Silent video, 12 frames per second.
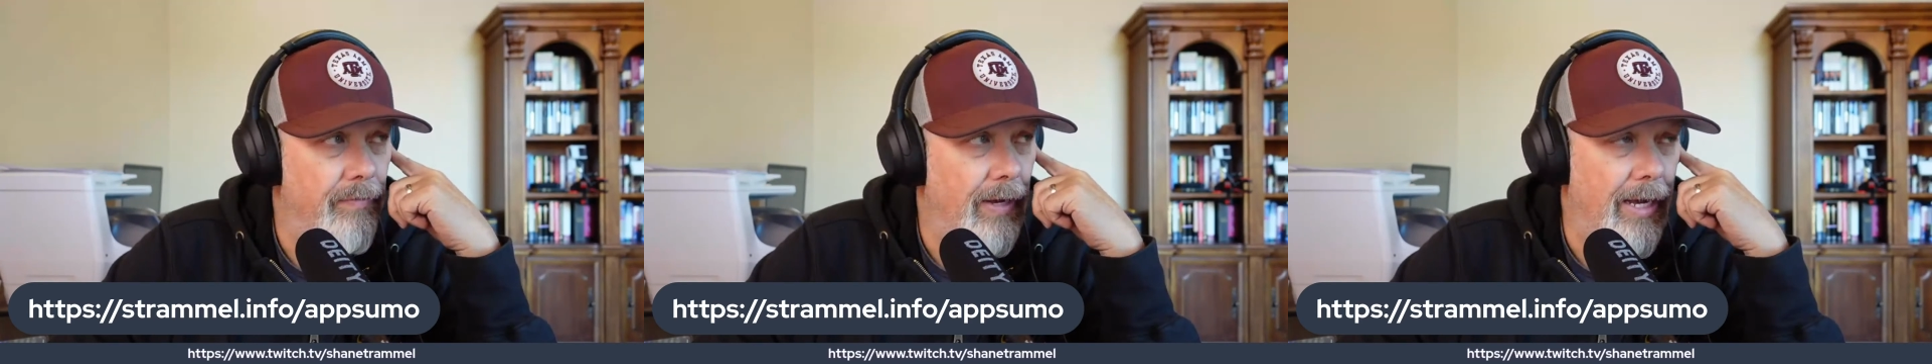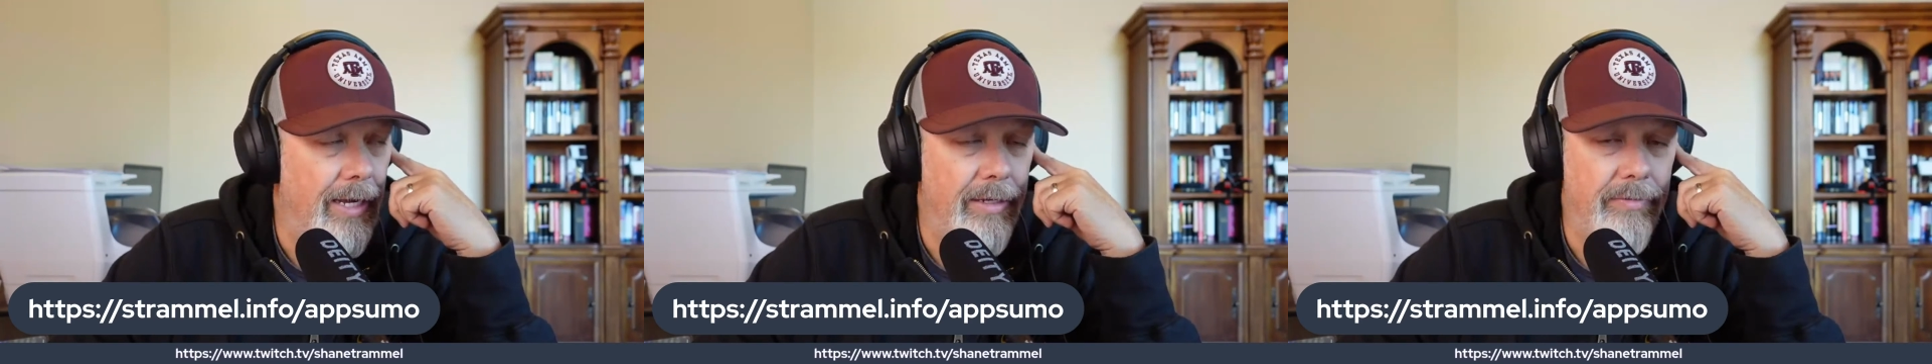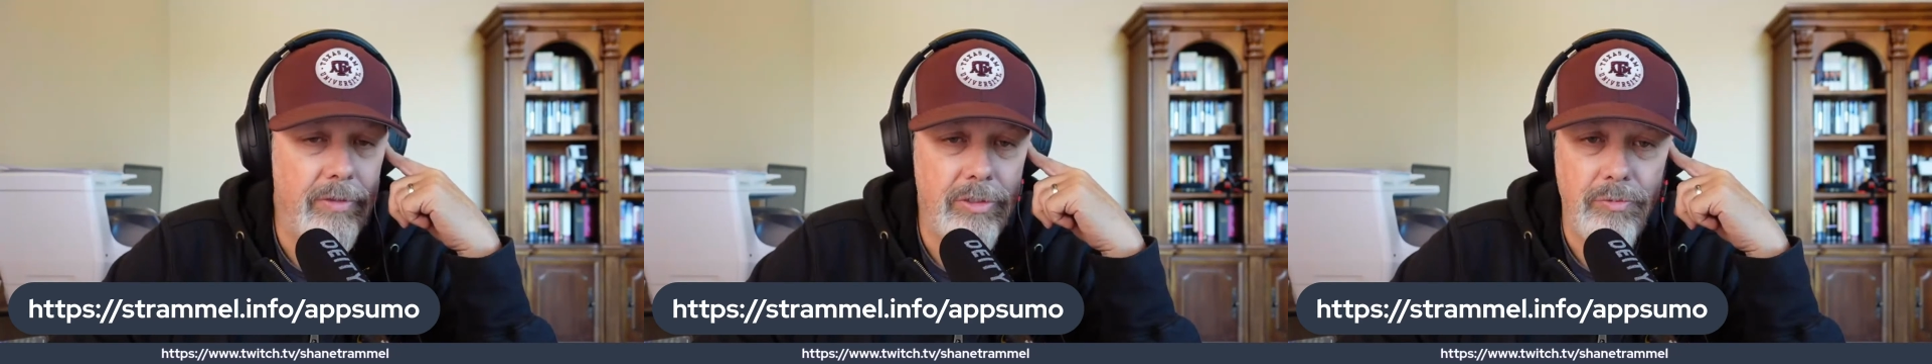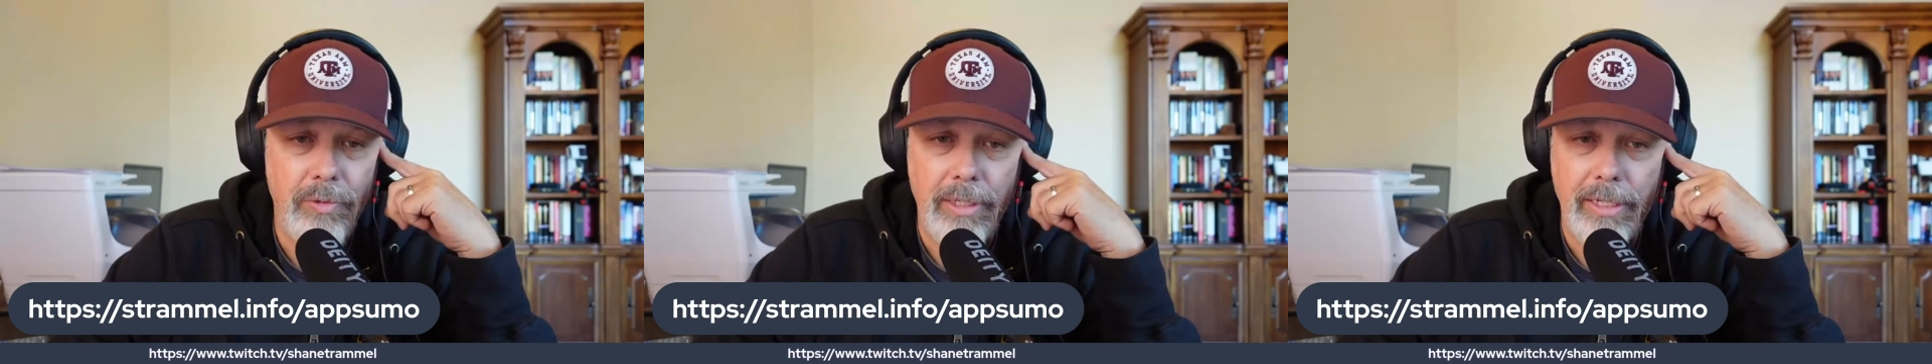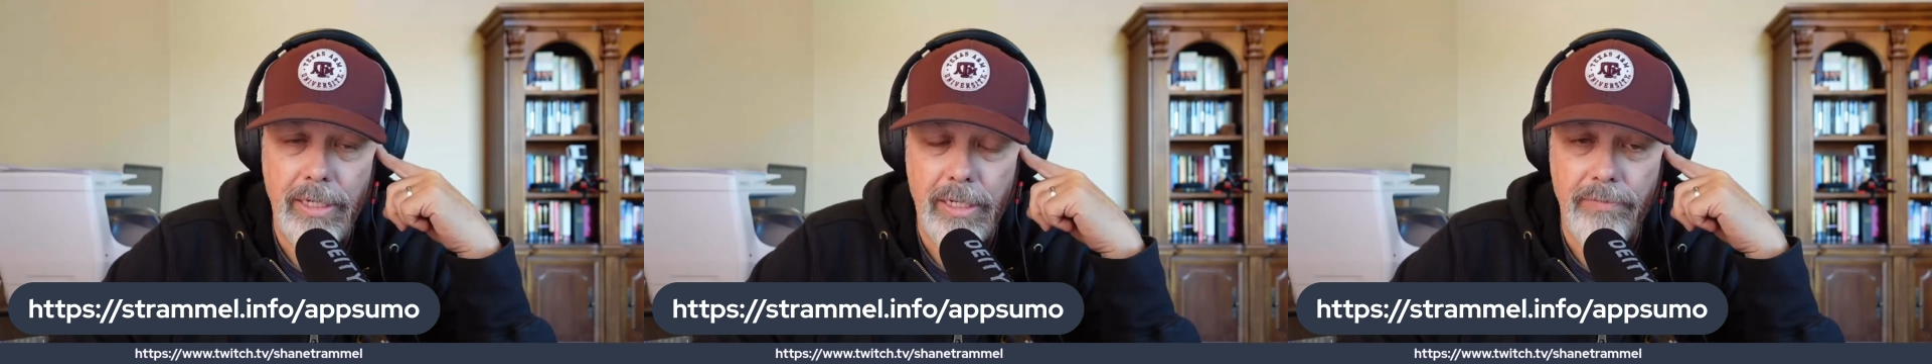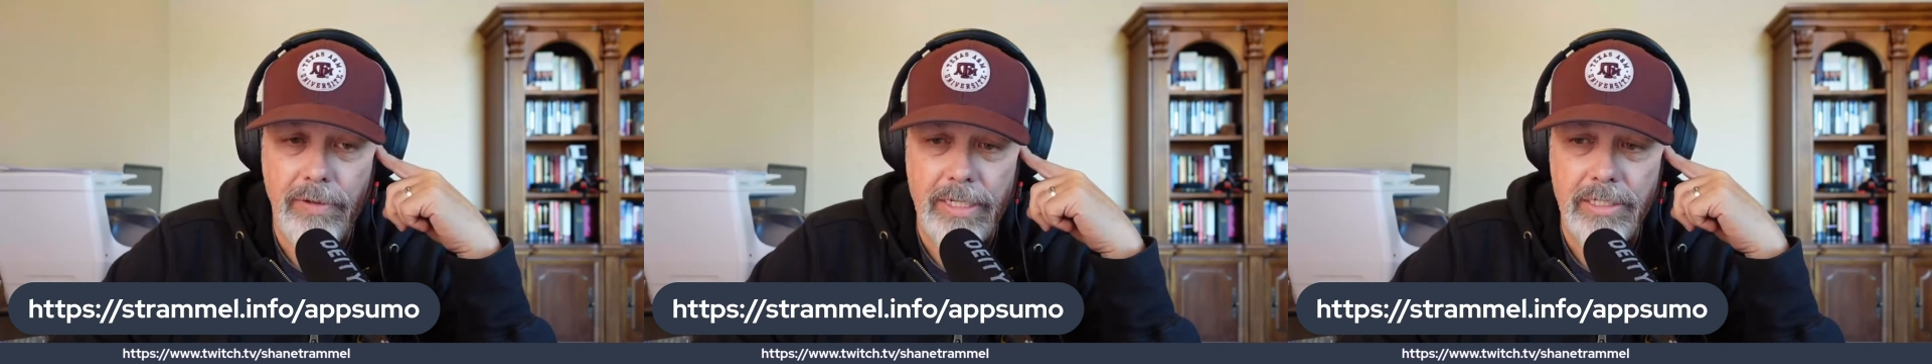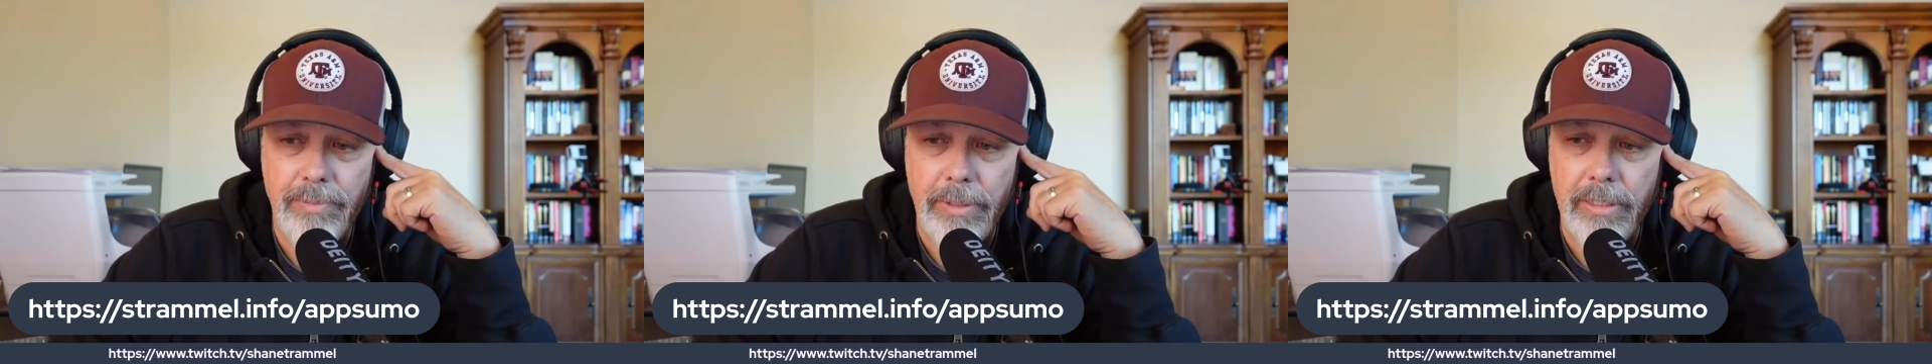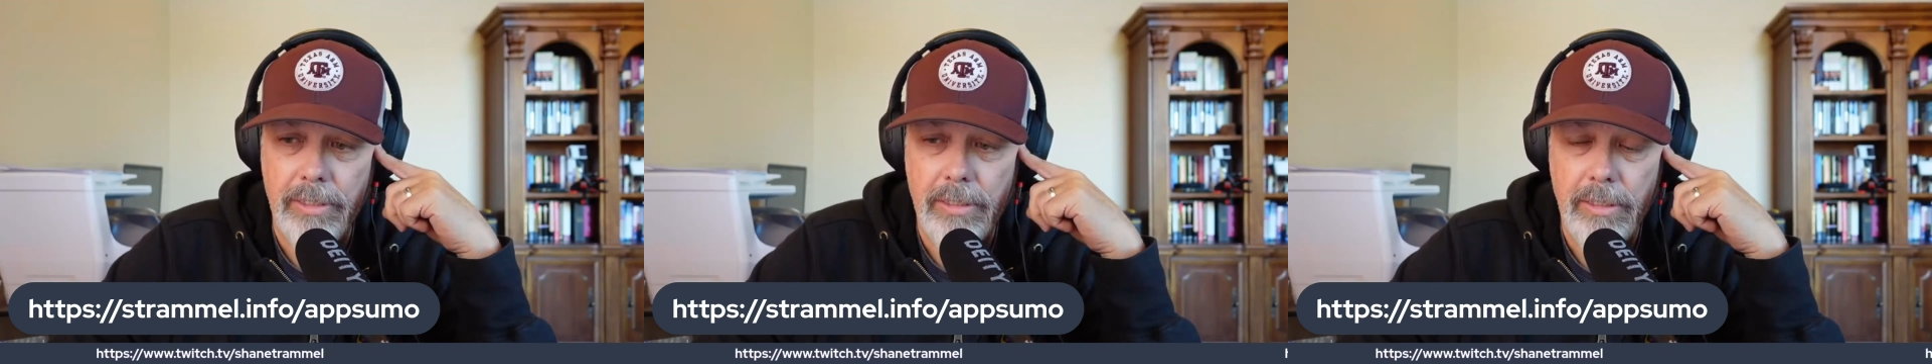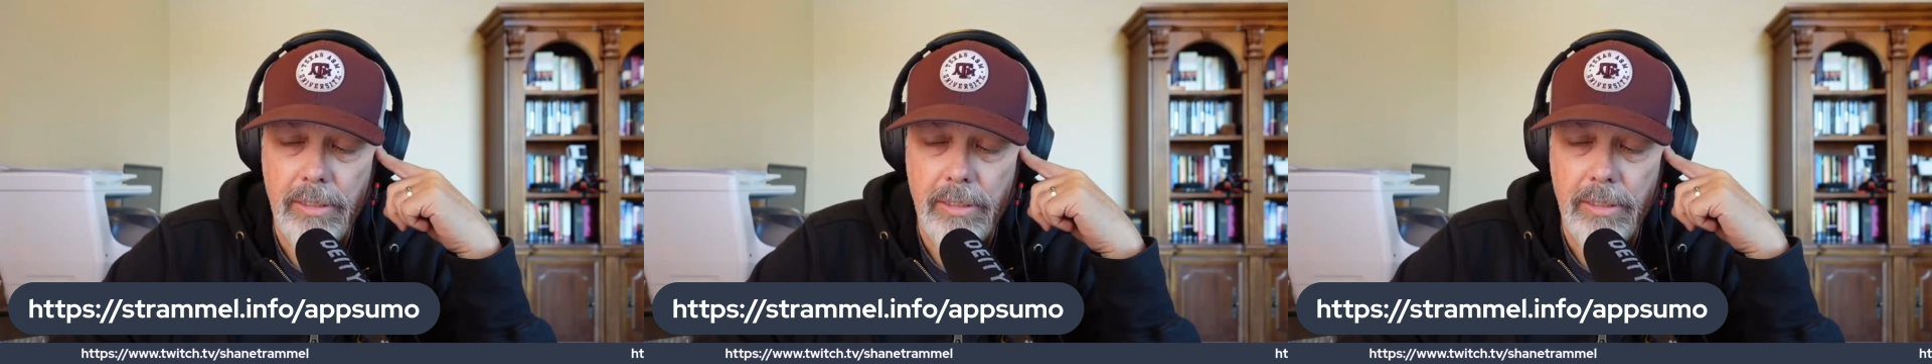5. It's really an investment.